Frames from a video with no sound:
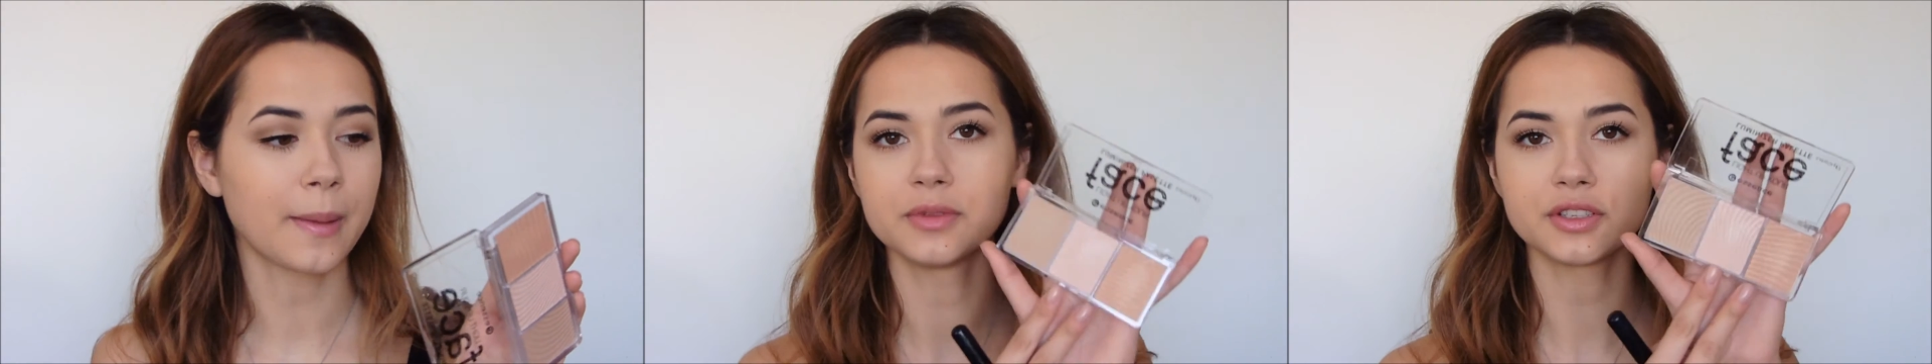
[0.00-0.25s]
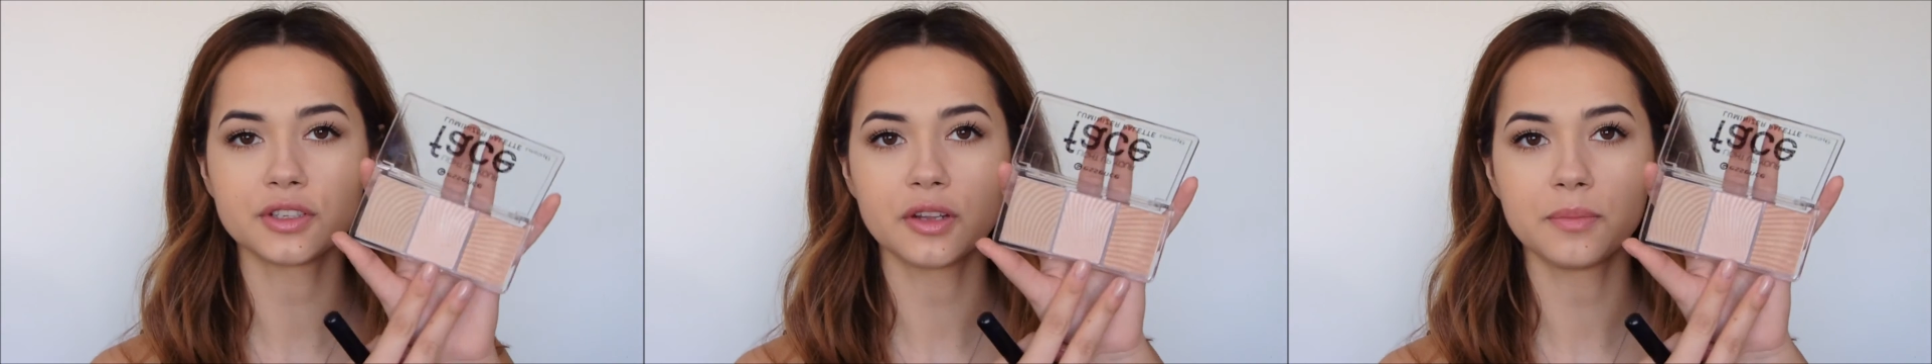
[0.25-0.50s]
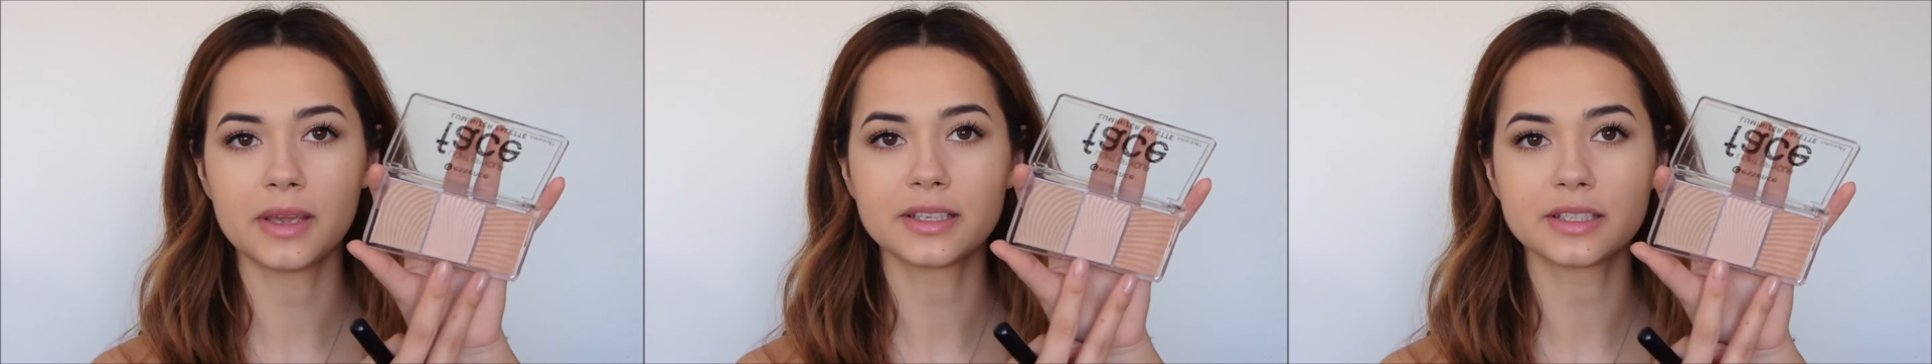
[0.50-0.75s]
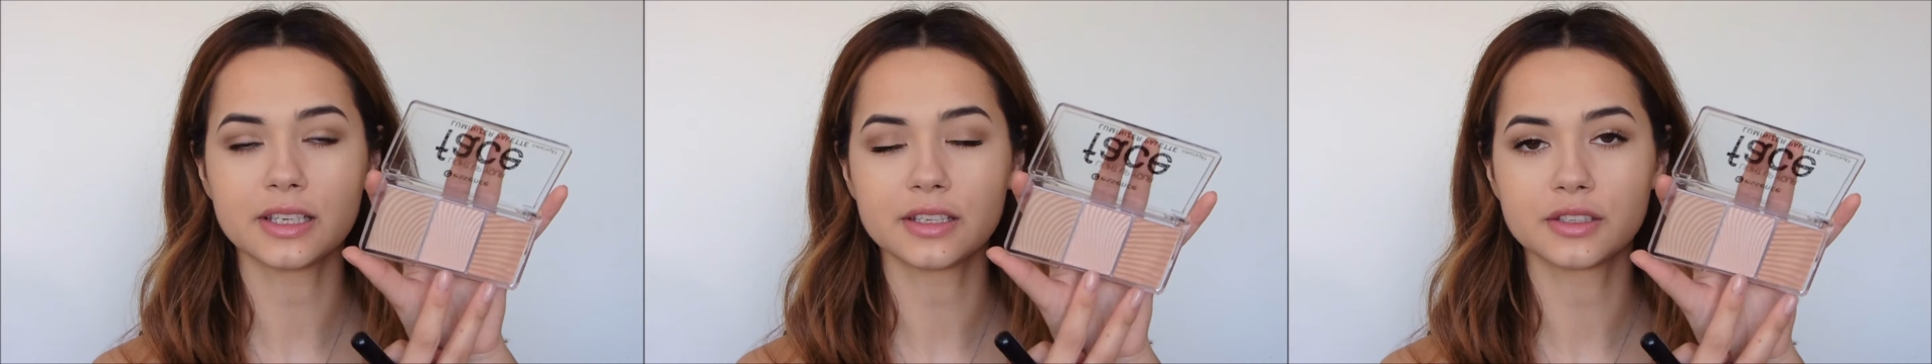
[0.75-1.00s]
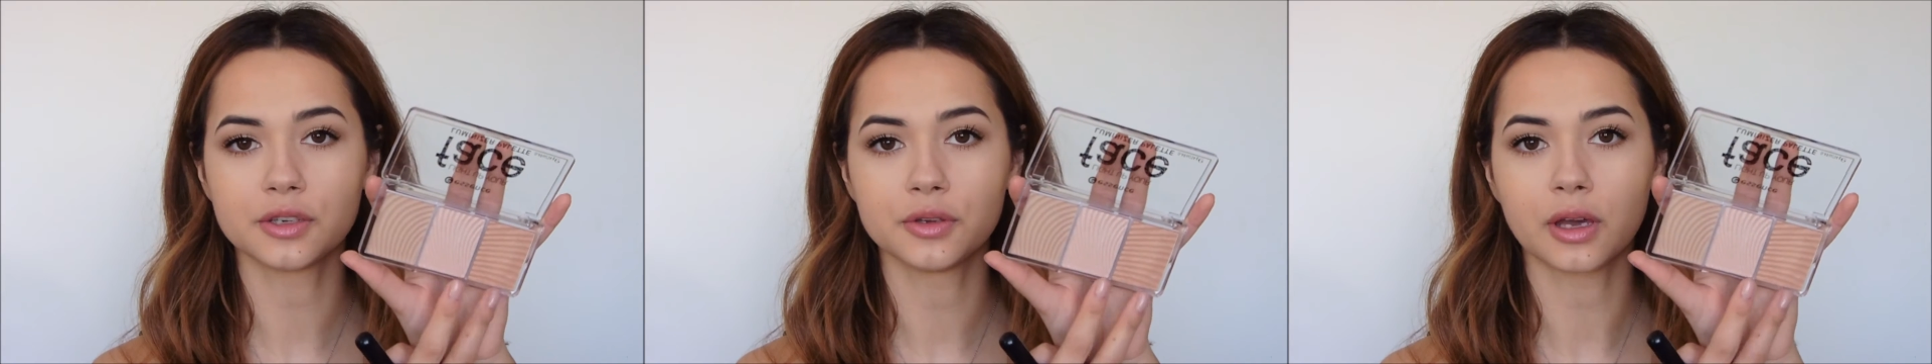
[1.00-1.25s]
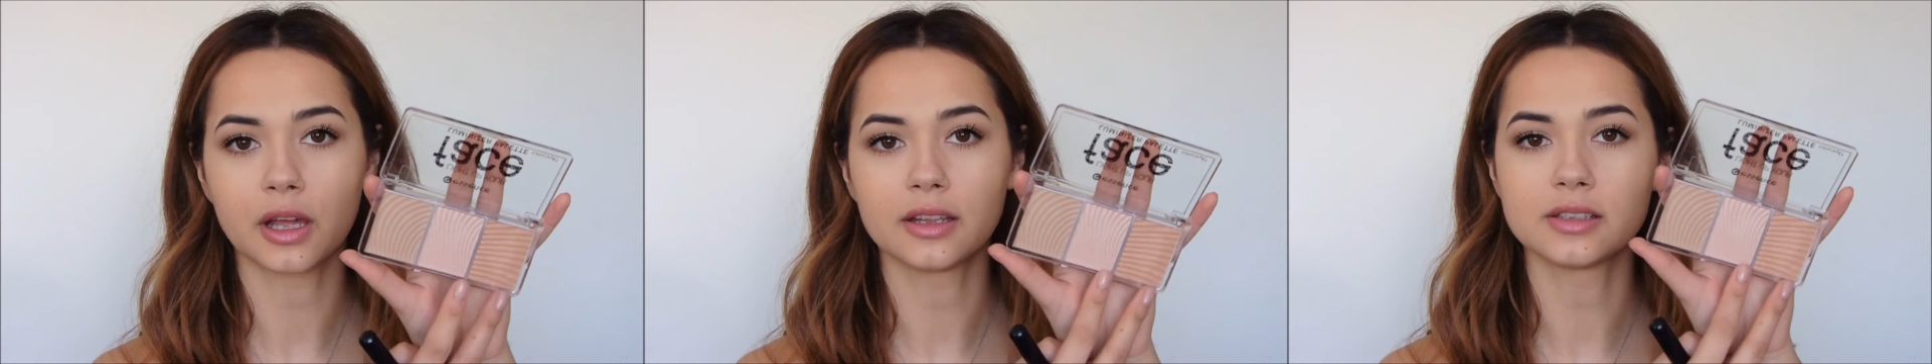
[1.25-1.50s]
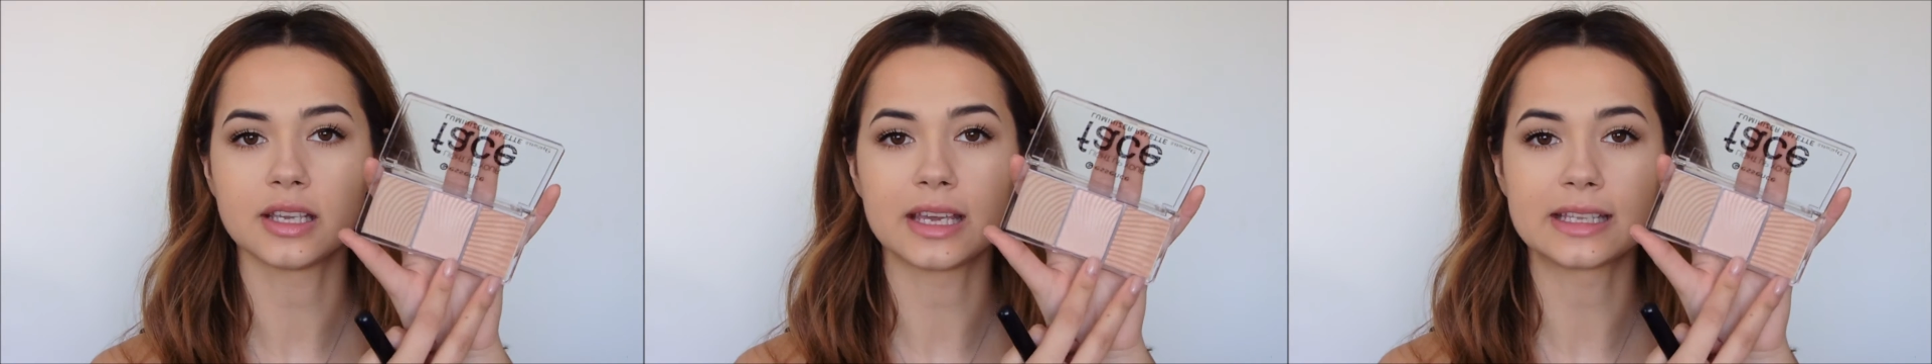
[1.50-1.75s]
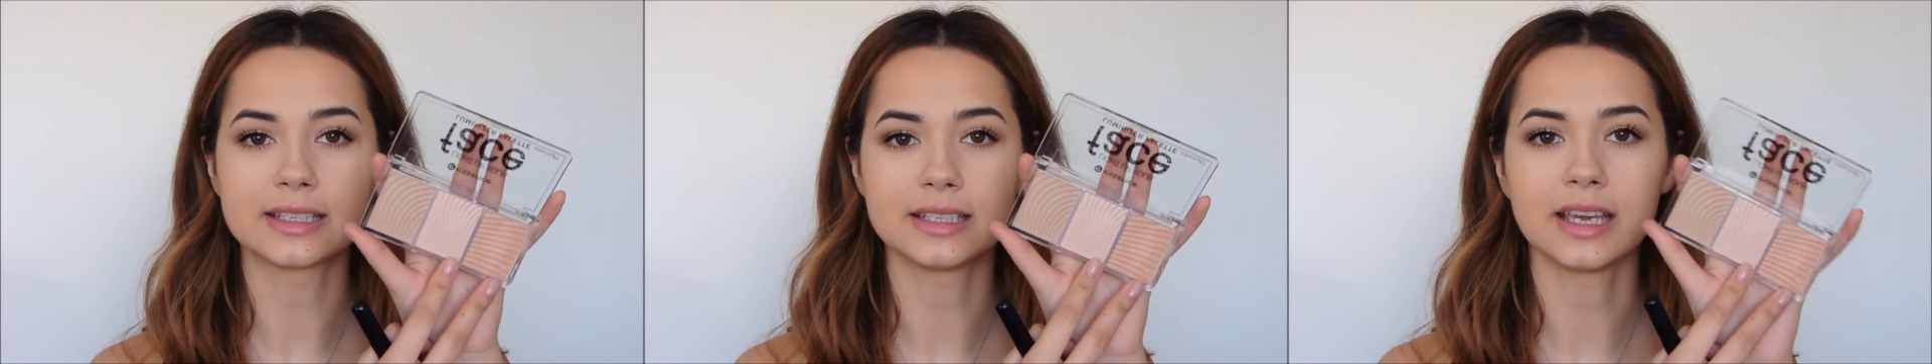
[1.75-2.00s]
I'm just going to mix these two colours
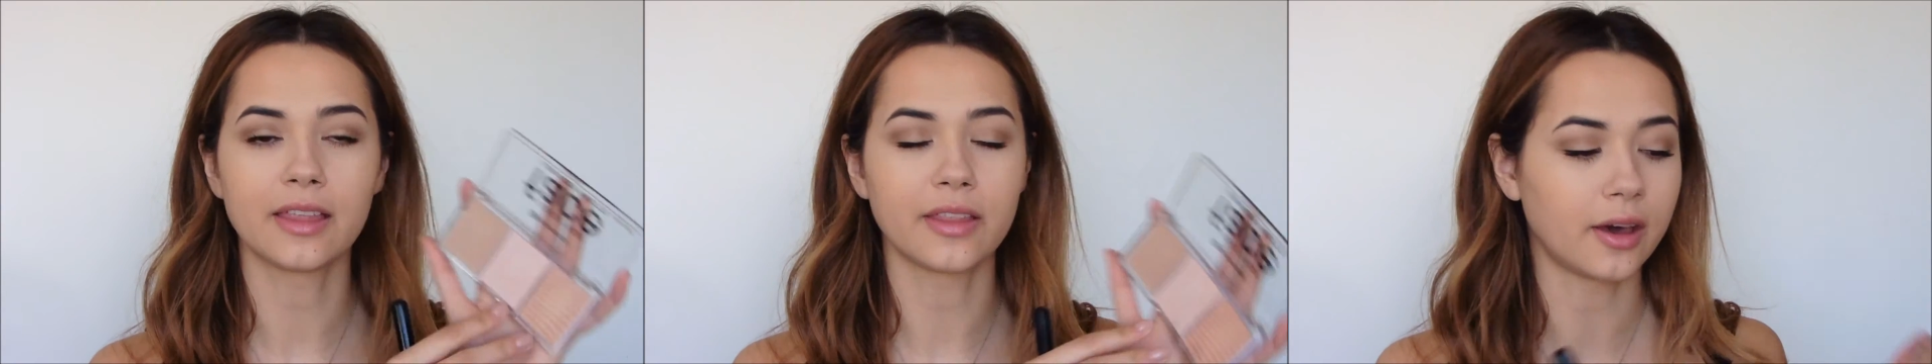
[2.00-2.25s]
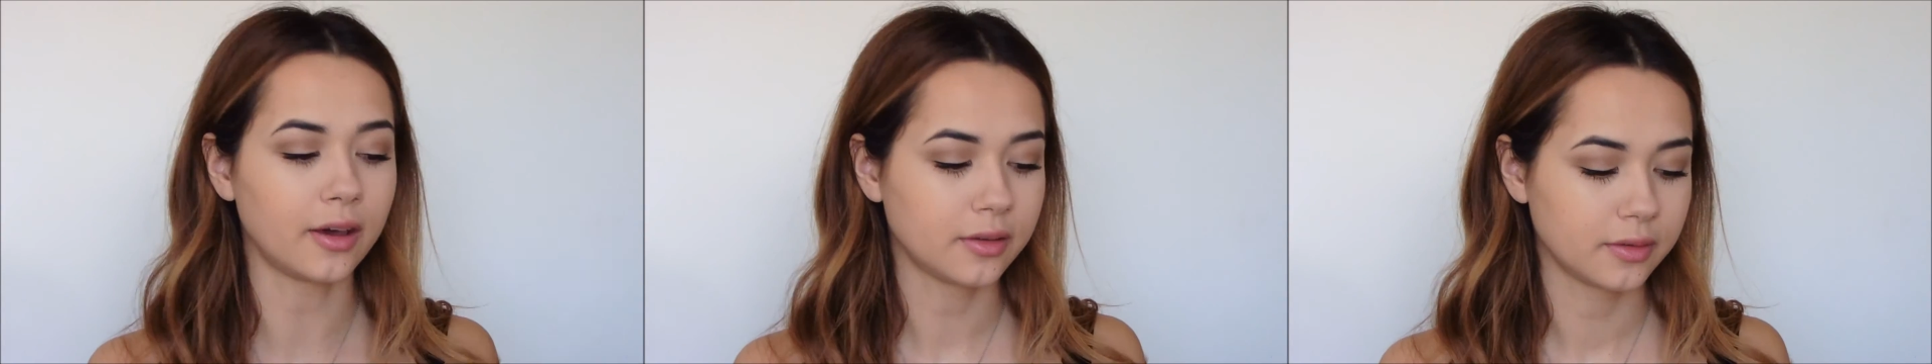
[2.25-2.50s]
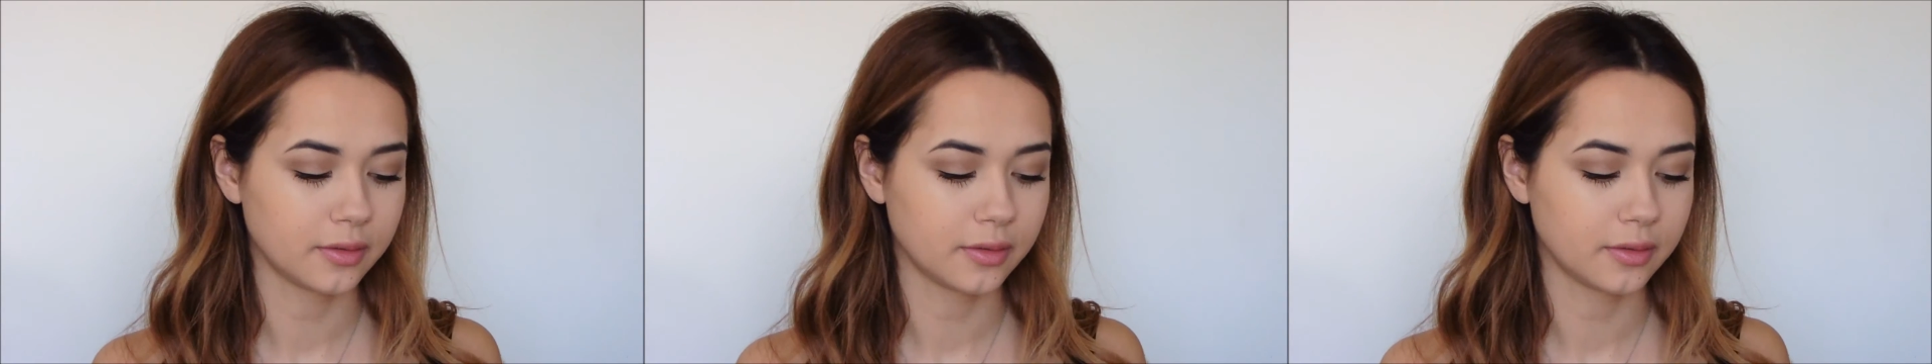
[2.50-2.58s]
here together.